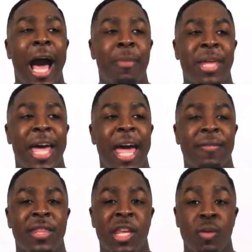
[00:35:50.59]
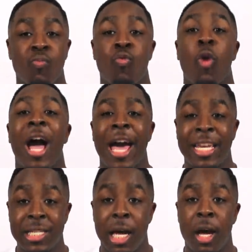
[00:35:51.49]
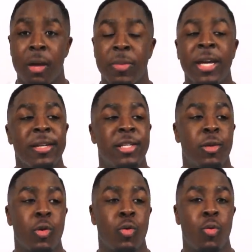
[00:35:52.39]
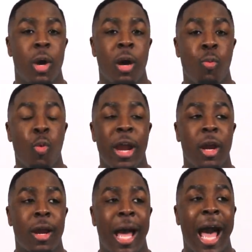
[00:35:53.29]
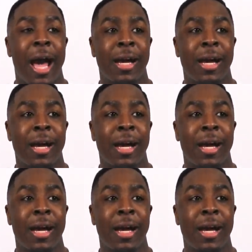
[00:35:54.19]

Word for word: i'm not having them rise up to um, where